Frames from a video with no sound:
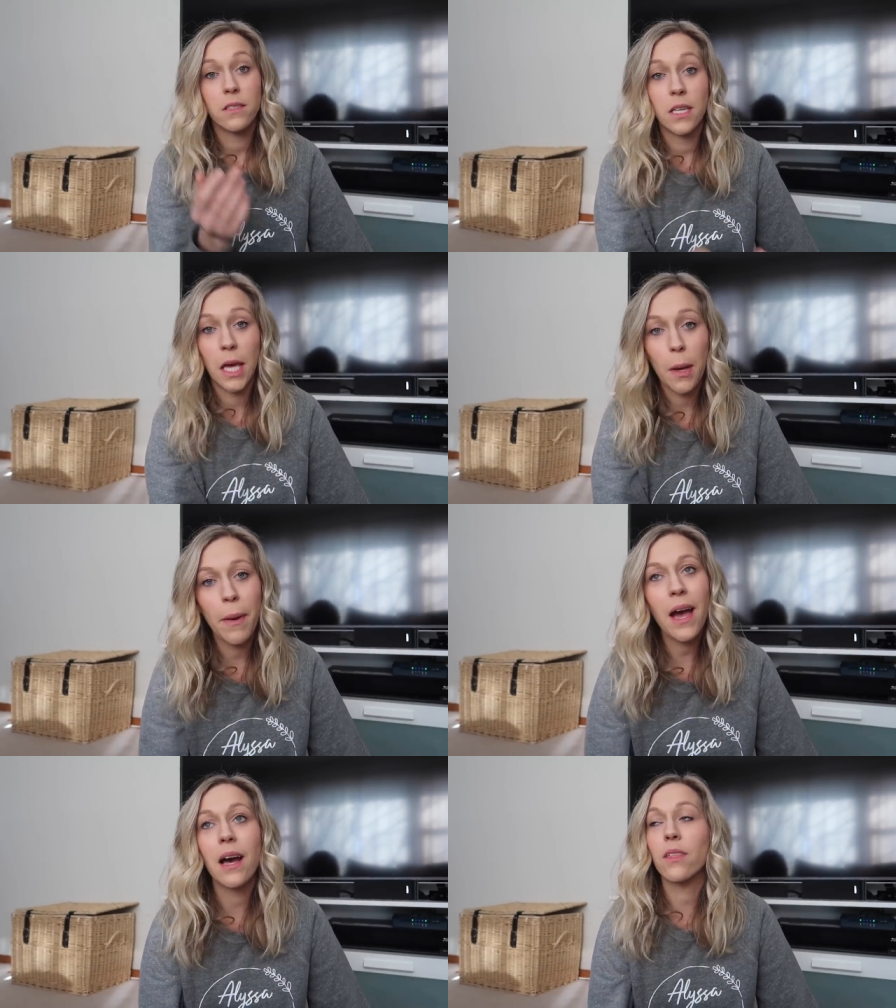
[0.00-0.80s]
Take a
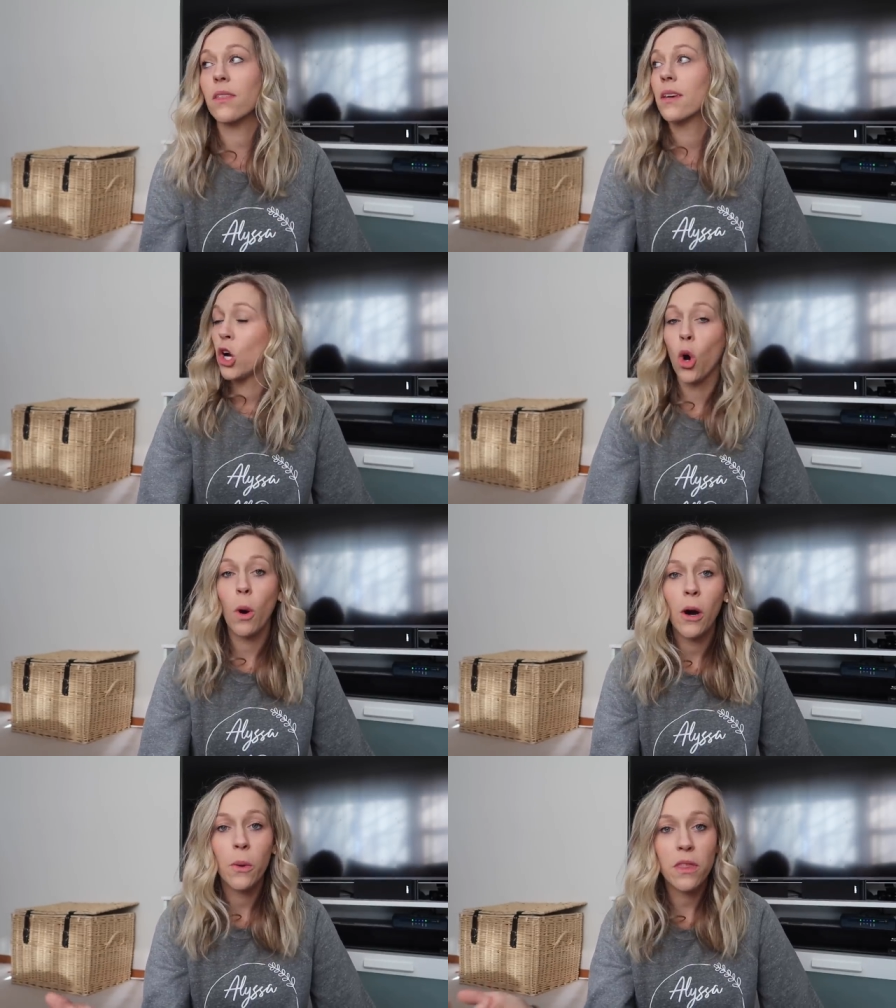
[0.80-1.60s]
bath, go
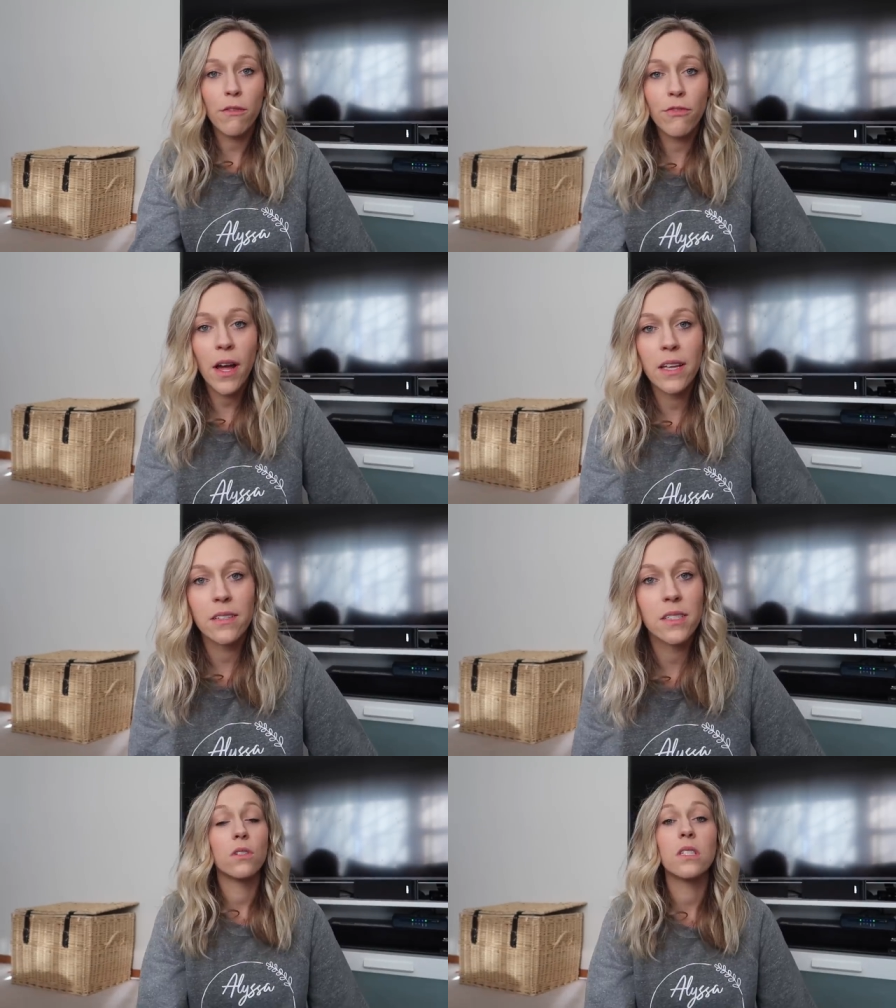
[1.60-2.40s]
out with a
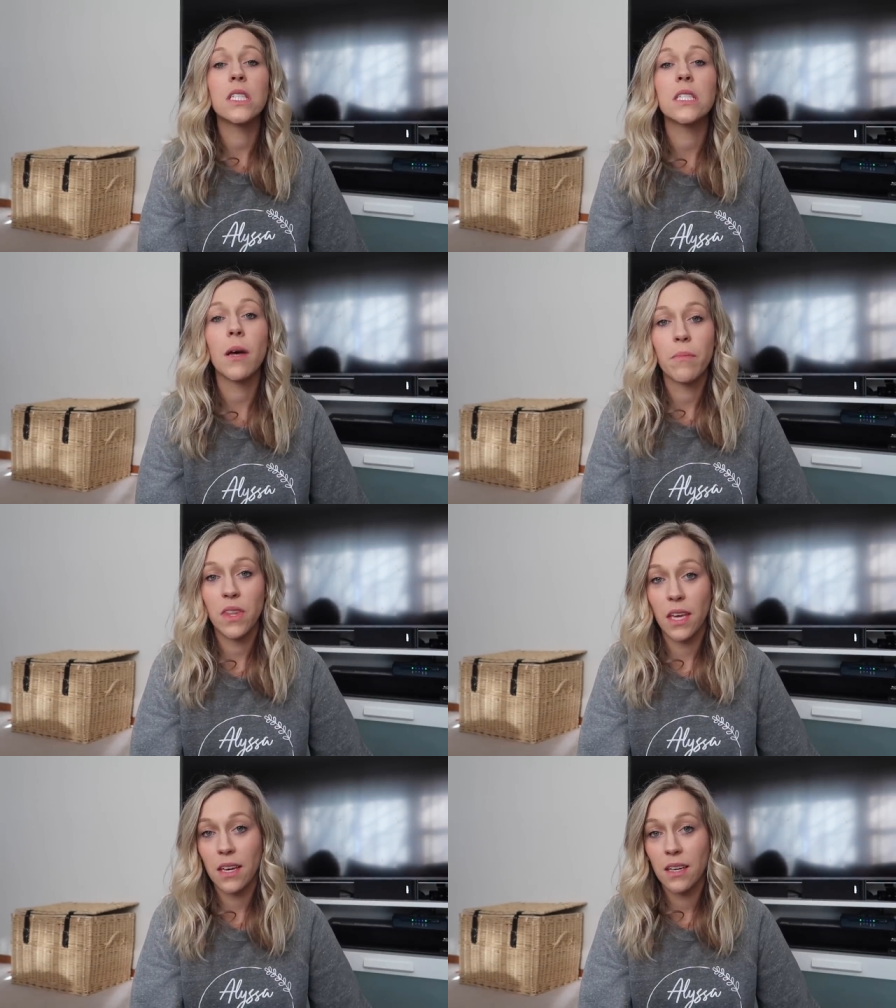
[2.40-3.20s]
friend,
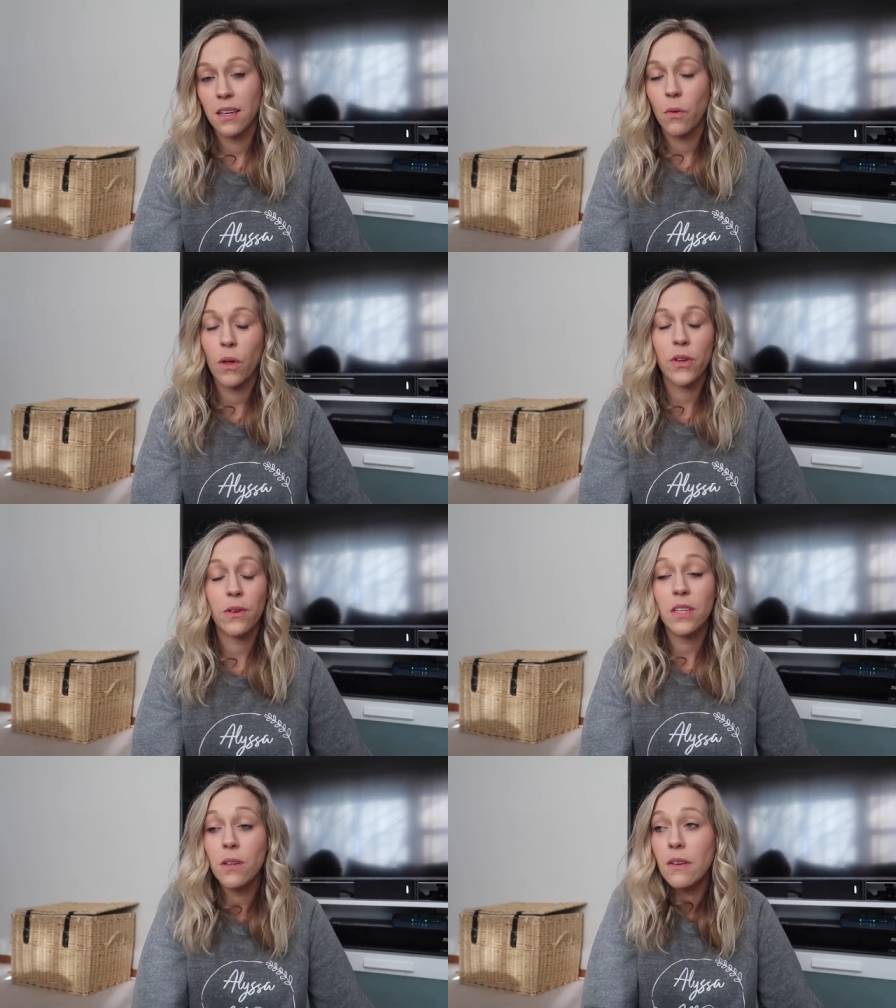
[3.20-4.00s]
something, whether,
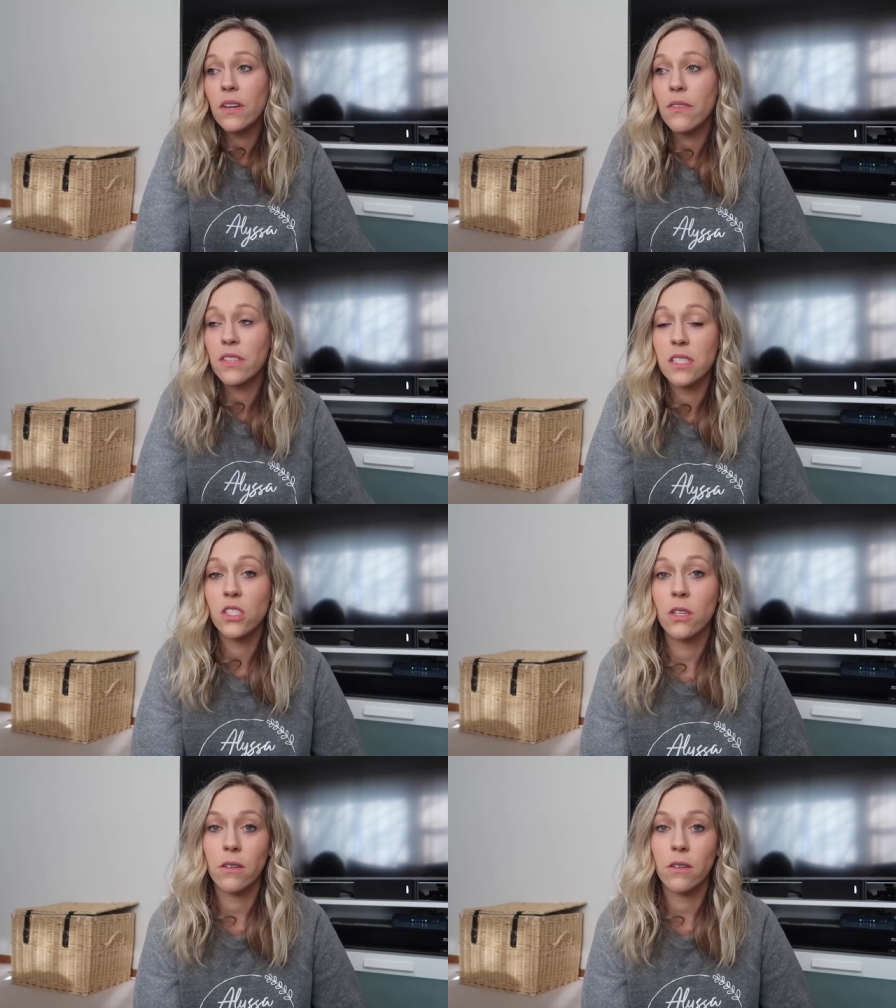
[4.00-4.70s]
even if it's